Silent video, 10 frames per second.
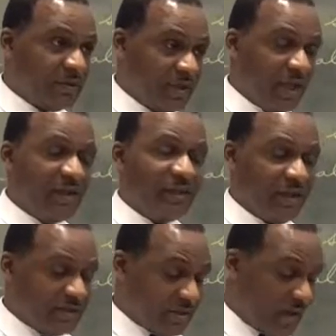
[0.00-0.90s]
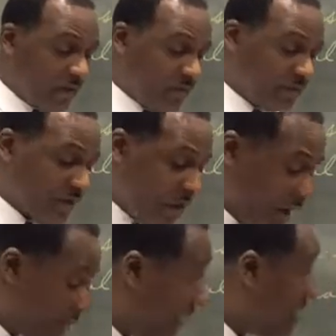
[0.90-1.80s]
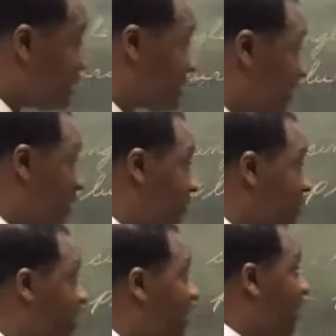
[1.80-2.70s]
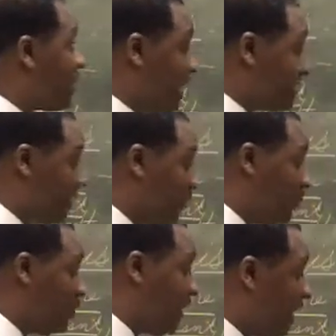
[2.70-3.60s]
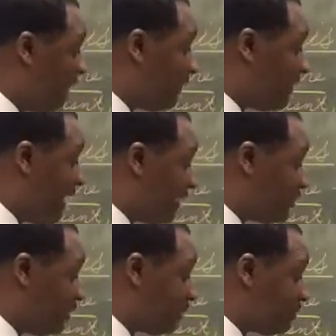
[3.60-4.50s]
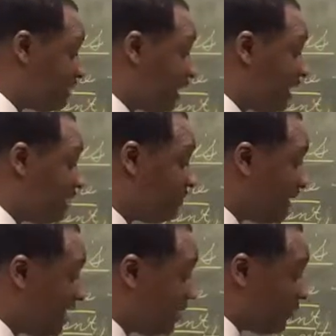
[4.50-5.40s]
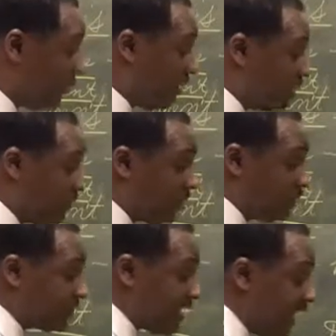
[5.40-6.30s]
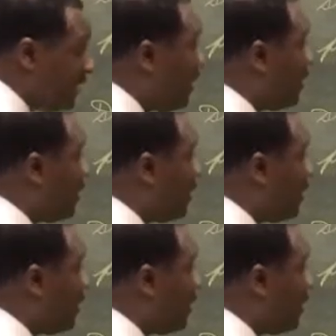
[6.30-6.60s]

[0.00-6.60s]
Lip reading: Yeah, these homes are made of stone. Okay, so that would be the way you would use that.